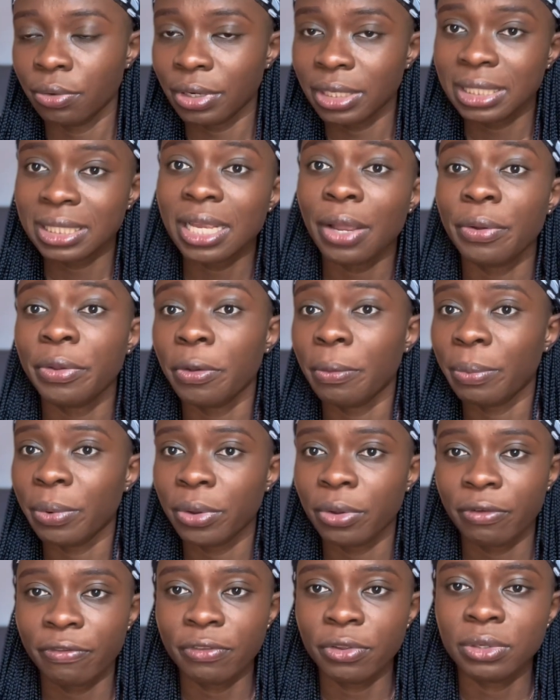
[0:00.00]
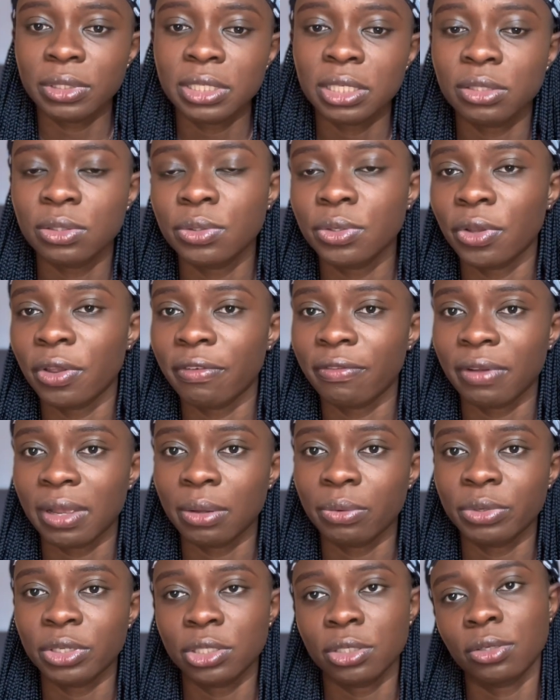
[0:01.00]
first I your board of nursing do your
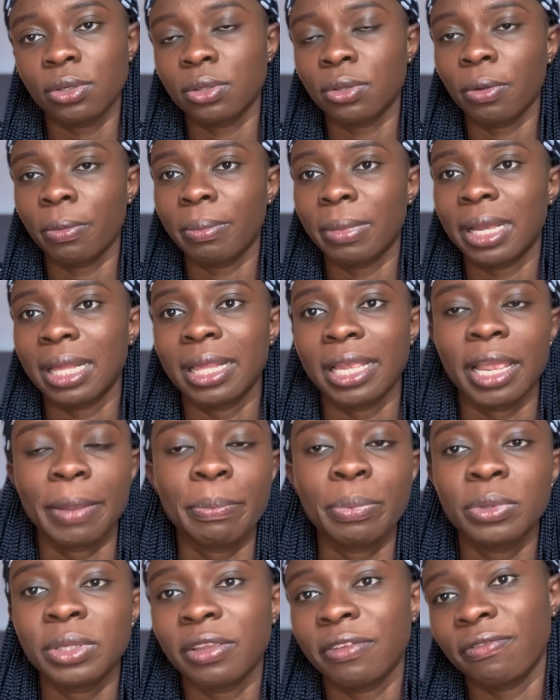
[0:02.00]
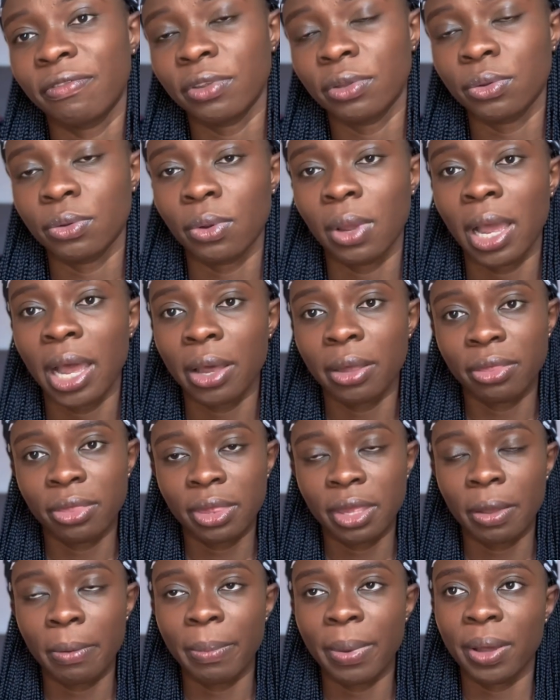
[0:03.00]
evaluation normally. I put a video out
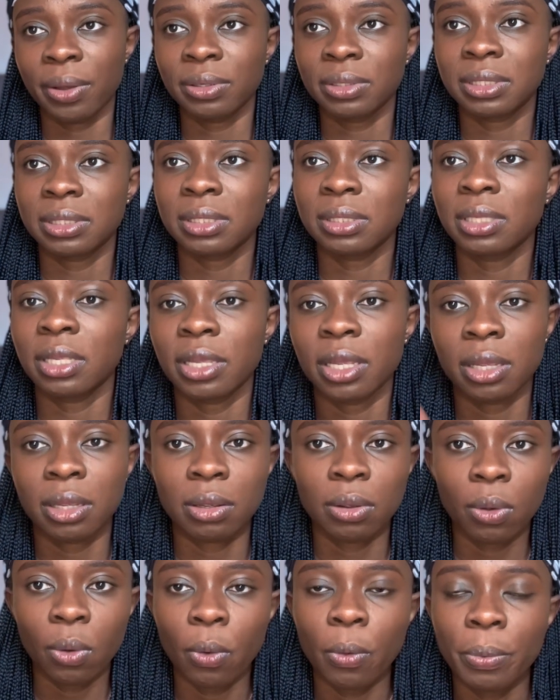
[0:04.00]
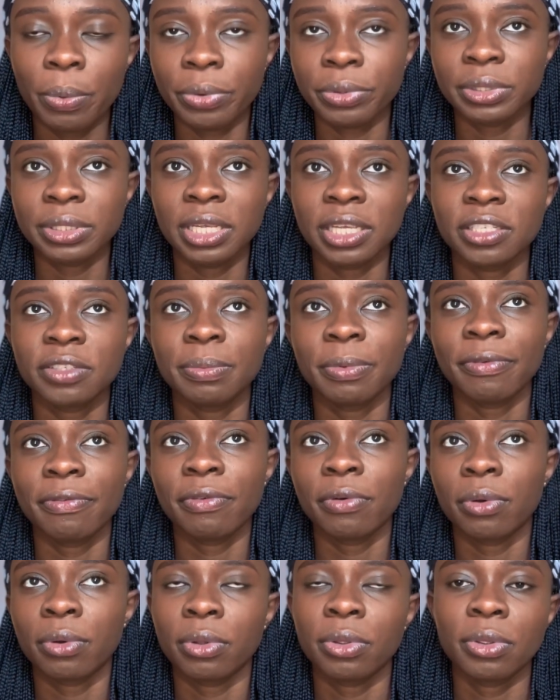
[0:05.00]
there about the whole process
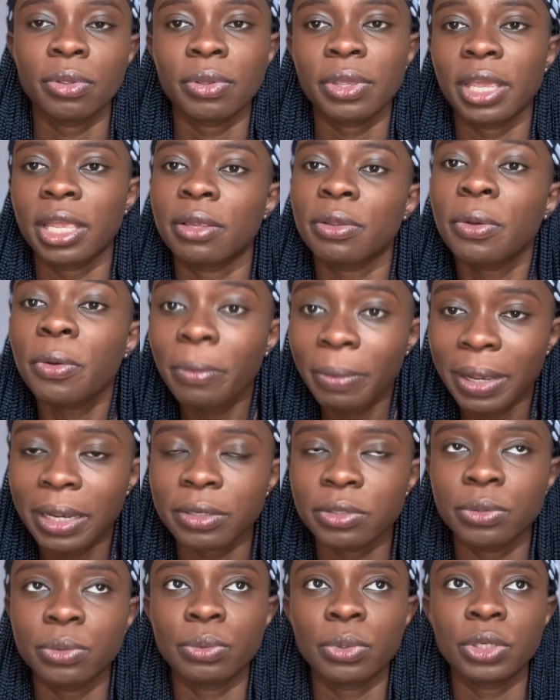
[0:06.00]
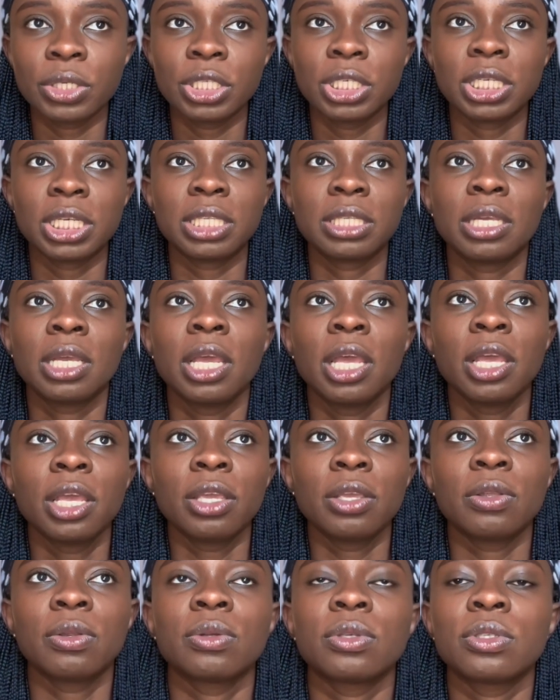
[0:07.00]
before. You can go back to watch it,
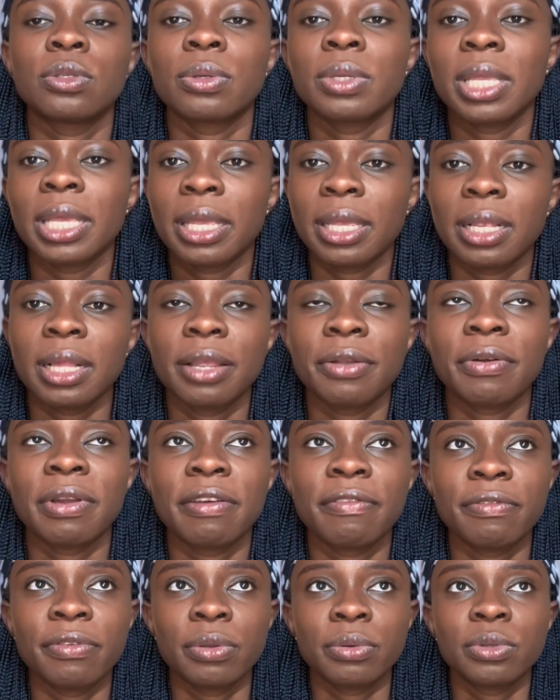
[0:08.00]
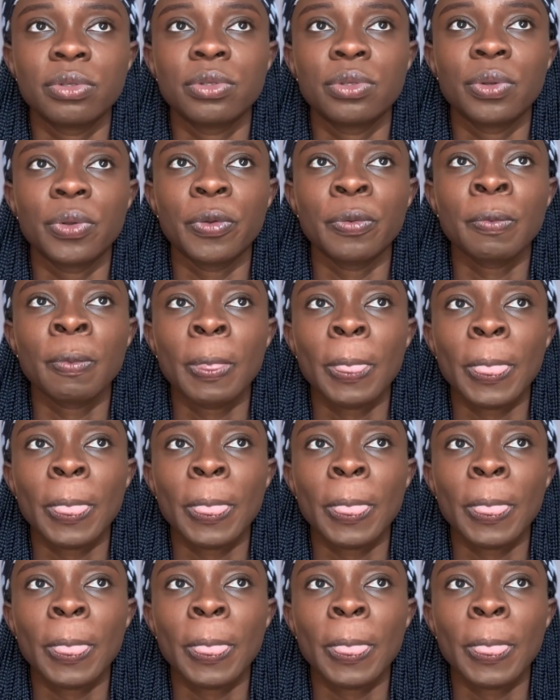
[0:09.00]
you know, to get a clearer view. So